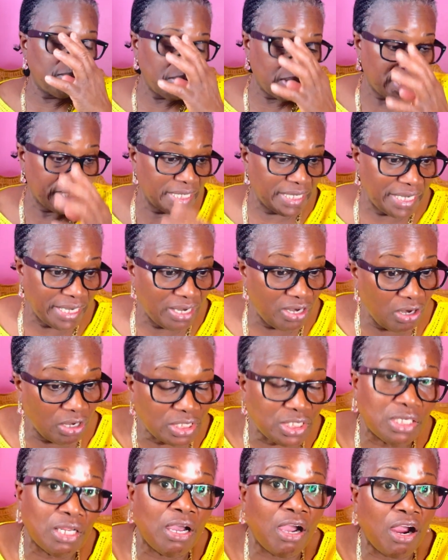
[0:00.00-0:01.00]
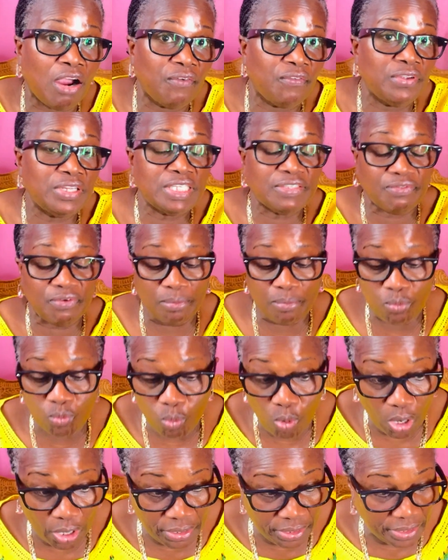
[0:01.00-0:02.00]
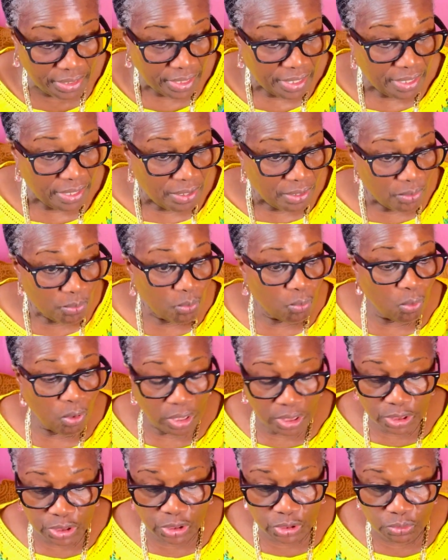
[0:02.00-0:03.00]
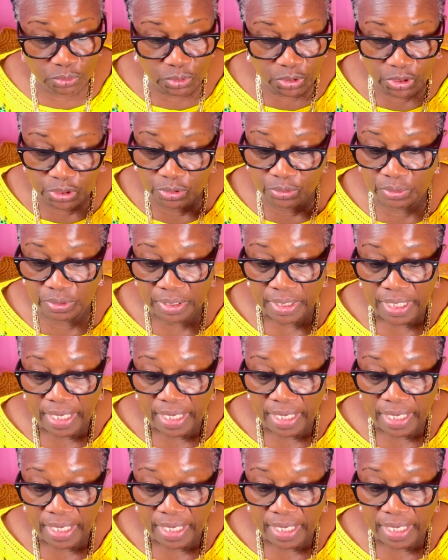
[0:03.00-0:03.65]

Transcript: You can get lots of harvest from one chocho.